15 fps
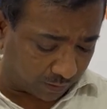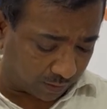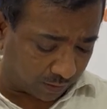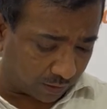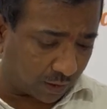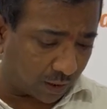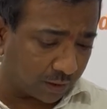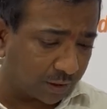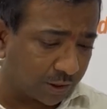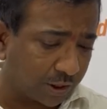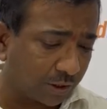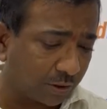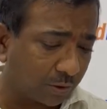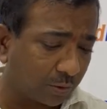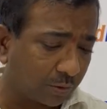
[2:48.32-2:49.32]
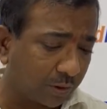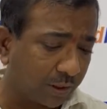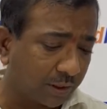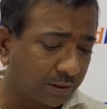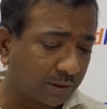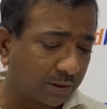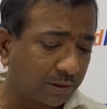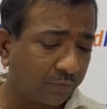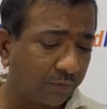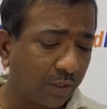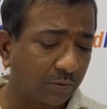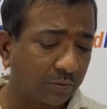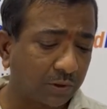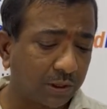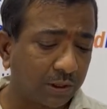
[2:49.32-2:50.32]
in addition to this, we
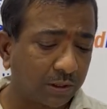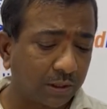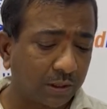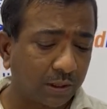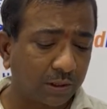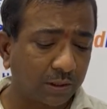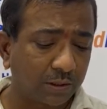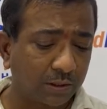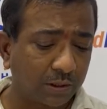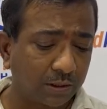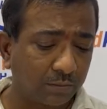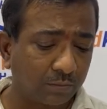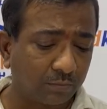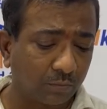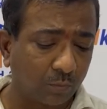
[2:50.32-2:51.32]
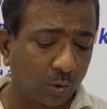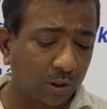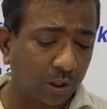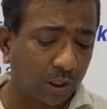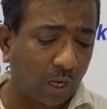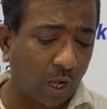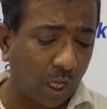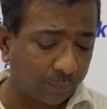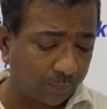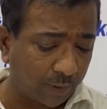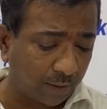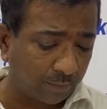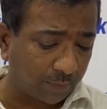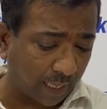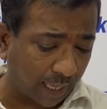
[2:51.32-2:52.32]
have seen the motor
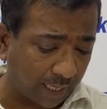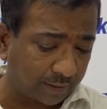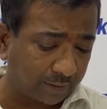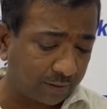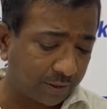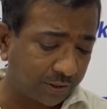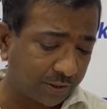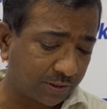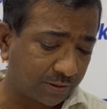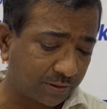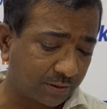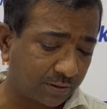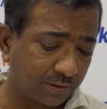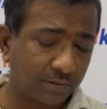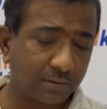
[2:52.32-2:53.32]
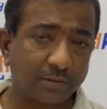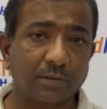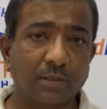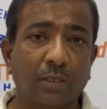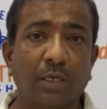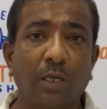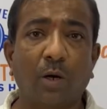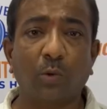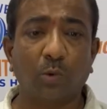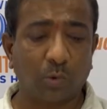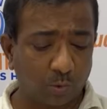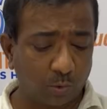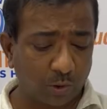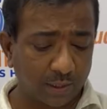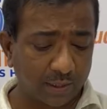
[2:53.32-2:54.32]
RPM calculations and how
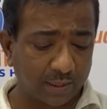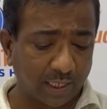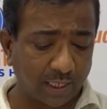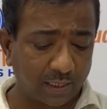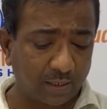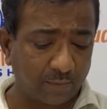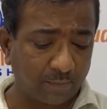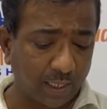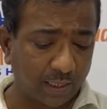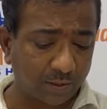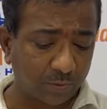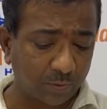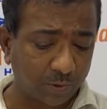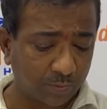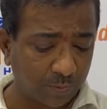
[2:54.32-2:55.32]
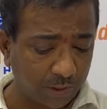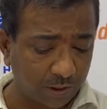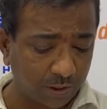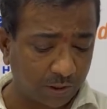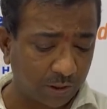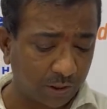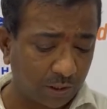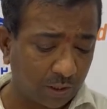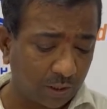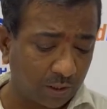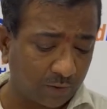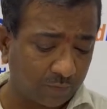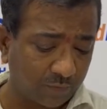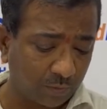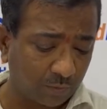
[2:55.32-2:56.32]
to decide the maximum speed
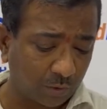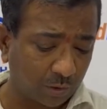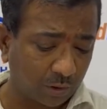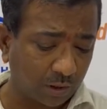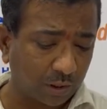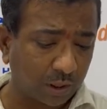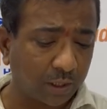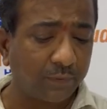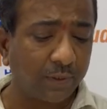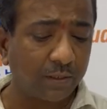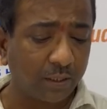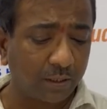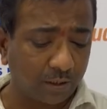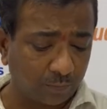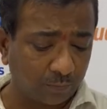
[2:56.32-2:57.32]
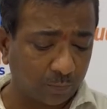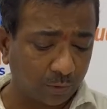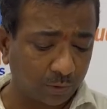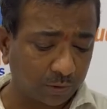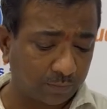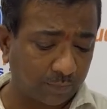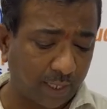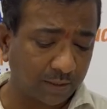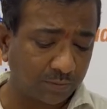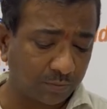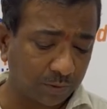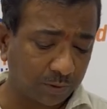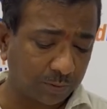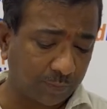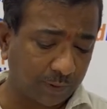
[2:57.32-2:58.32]
of the motor given the inputs,
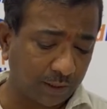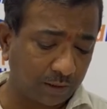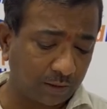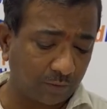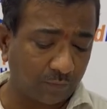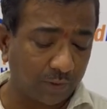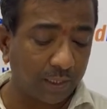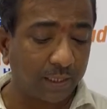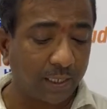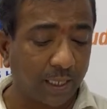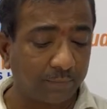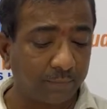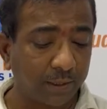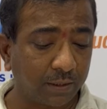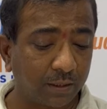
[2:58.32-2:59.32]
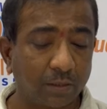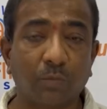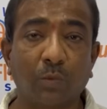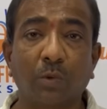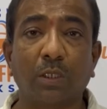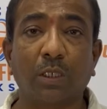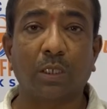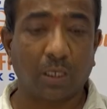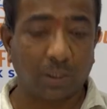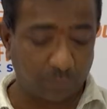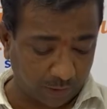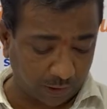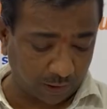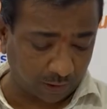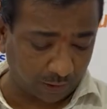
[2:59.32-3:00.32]
maximum speed, wheel diameter, motor
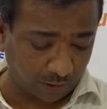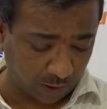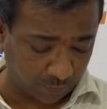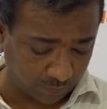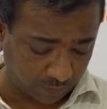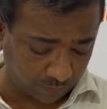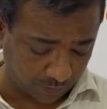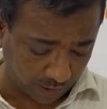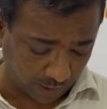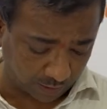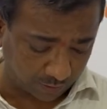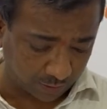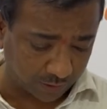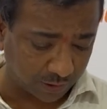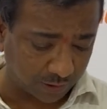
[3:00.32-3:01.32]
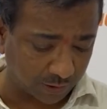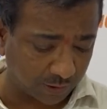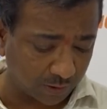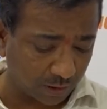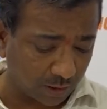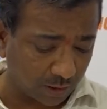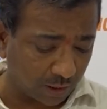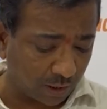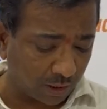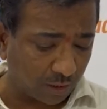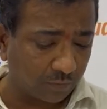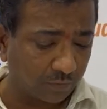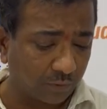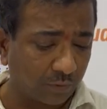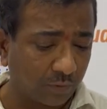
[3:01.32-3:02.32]
RPM calculations.
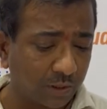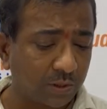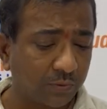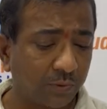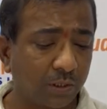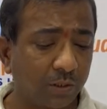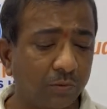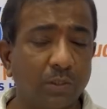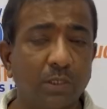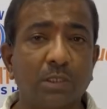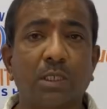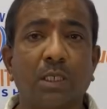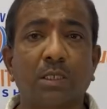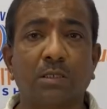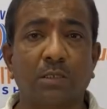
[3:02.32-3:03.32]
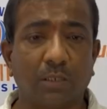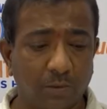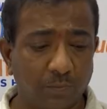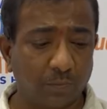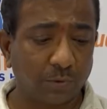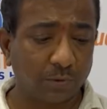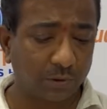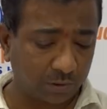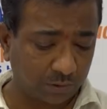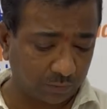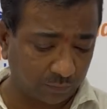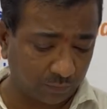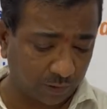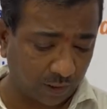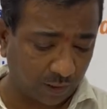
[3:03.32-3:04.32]
Once we give this as
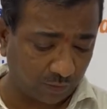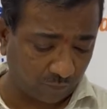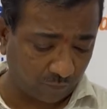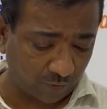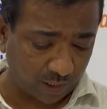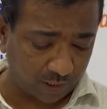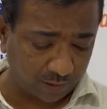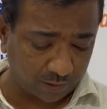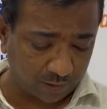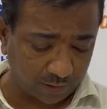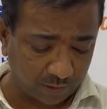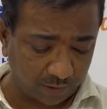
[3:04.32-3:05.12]
inputs, we can find